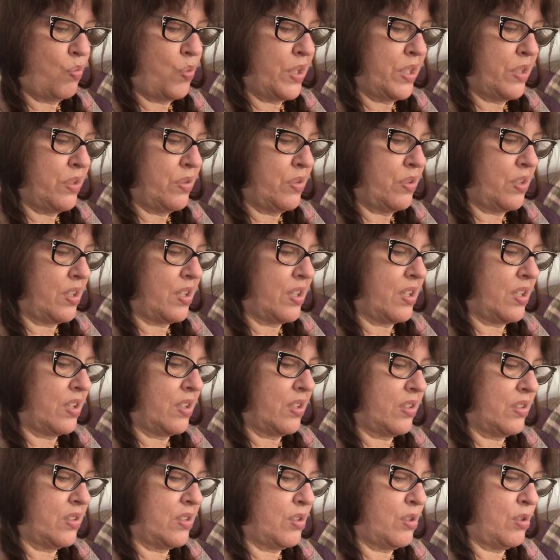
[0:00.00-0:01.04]
weird thing
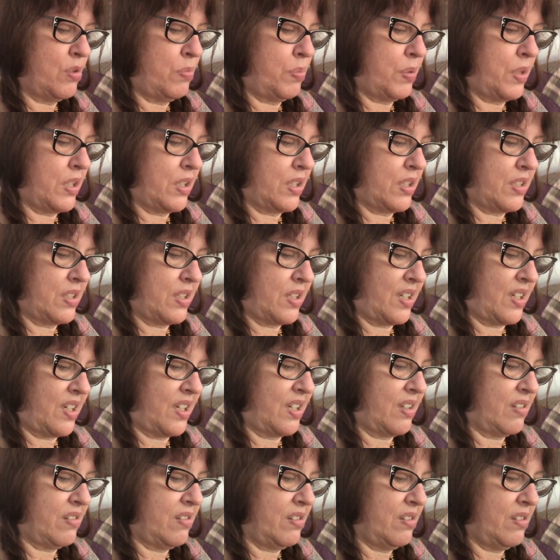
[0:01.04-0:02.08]
that's too big? Is it an
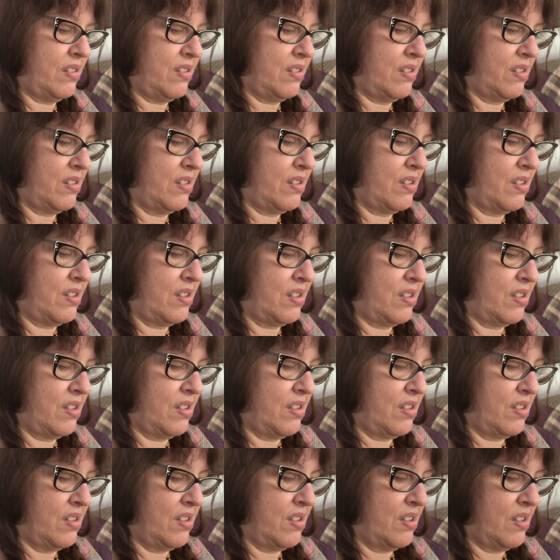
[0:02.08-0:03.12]
anklet?
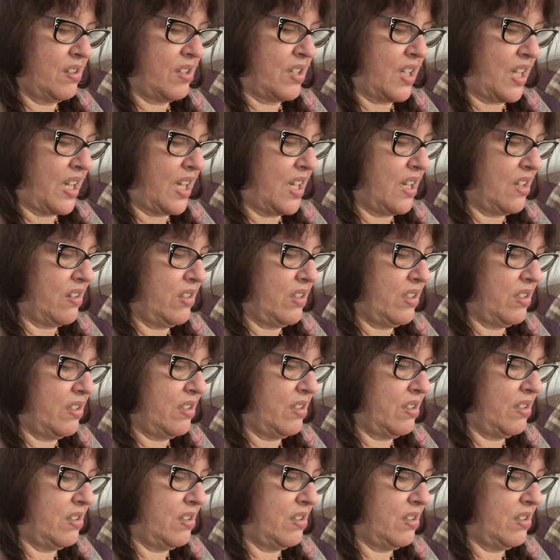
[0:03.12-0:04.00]
Canklet?